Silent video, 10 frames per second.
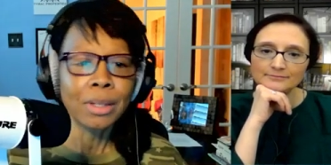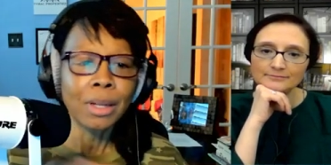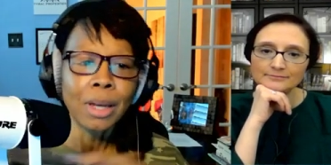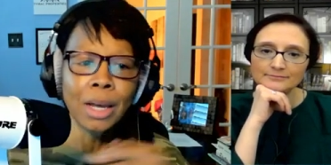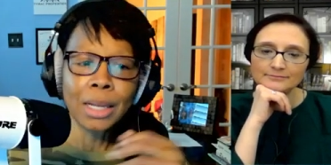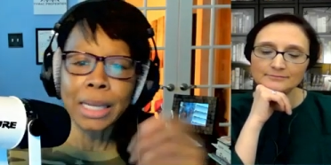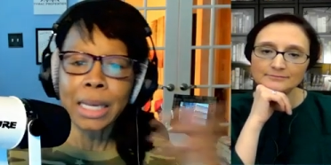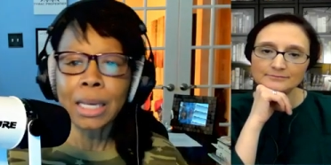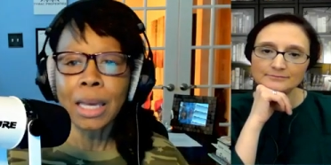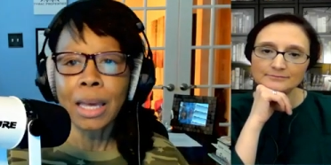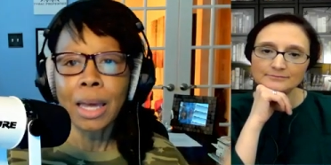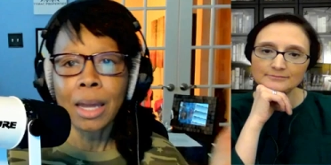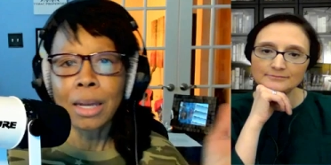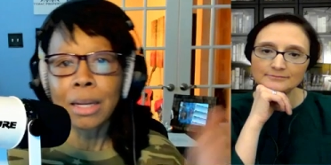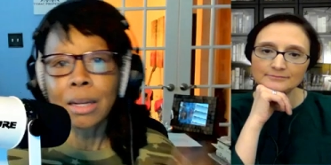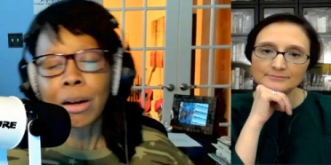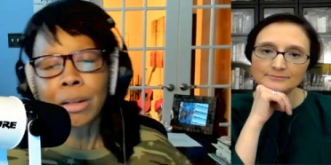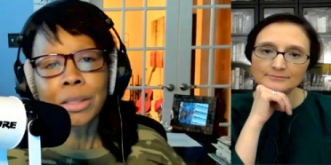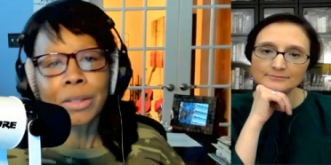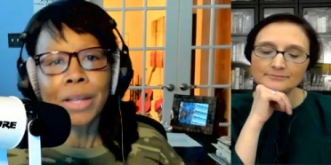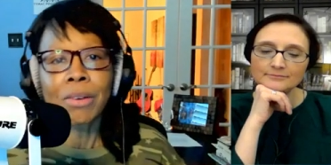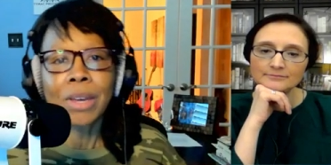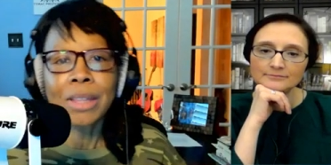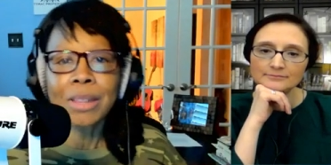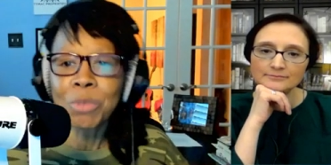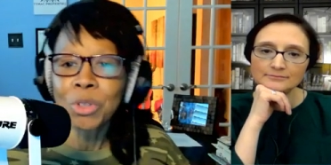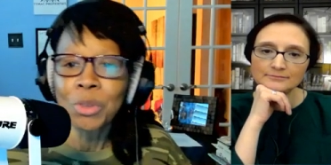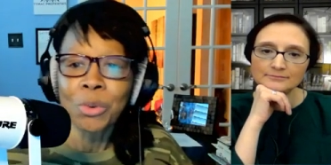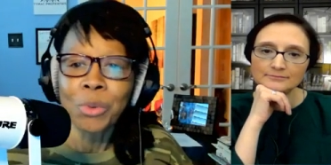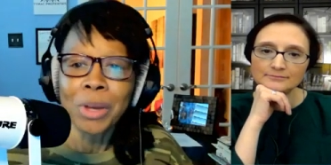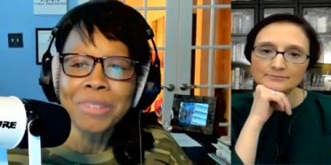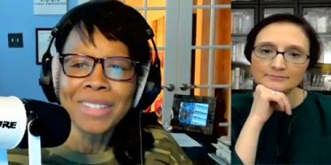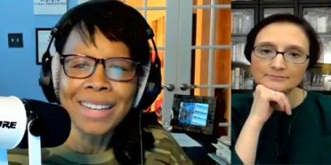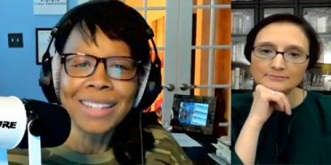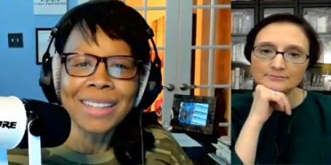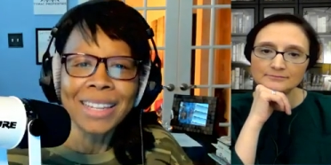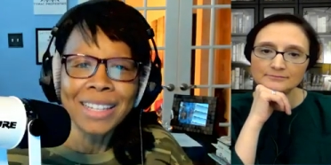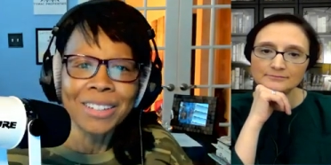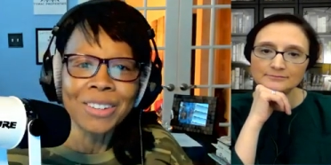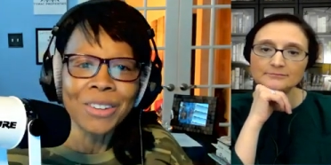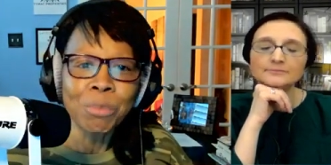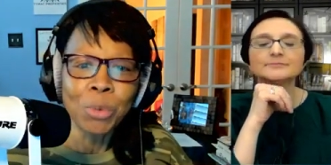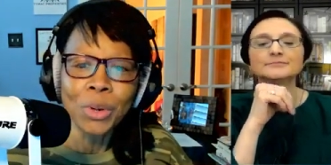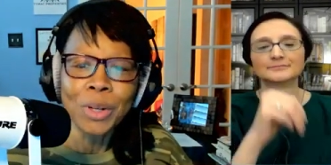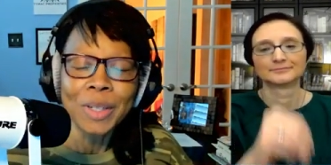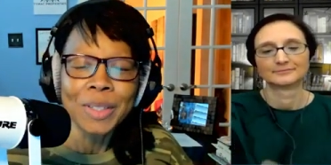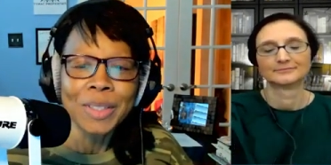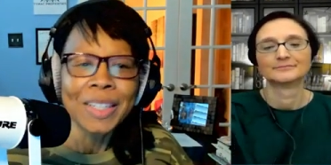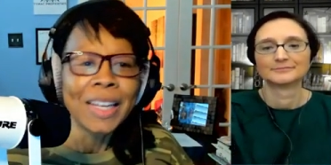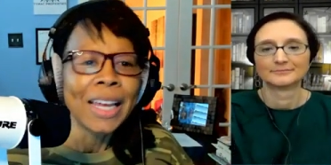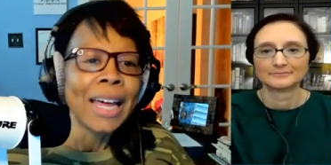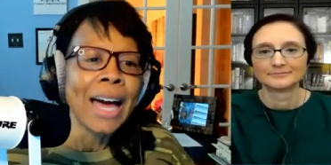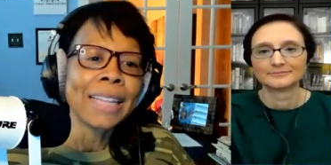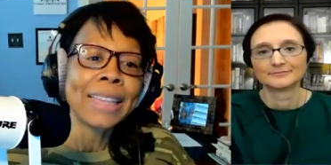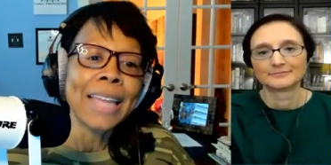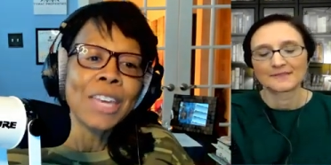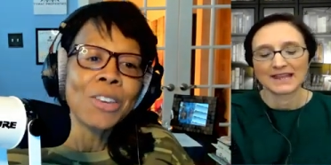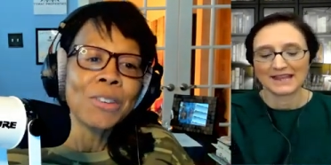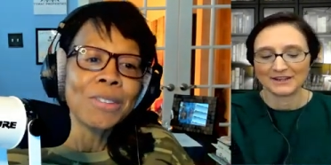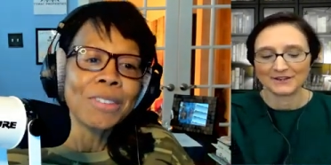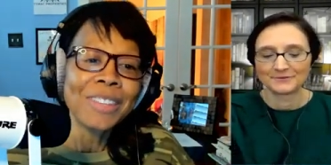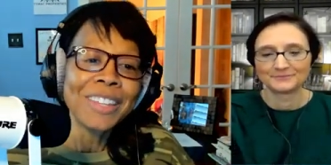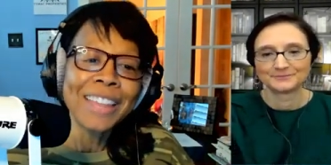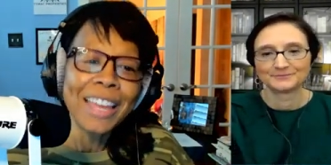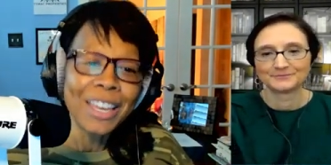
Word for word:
Speaker 1: With a link, and also that'll get them to your website and they can learn more.
Speaker 2: Thank you.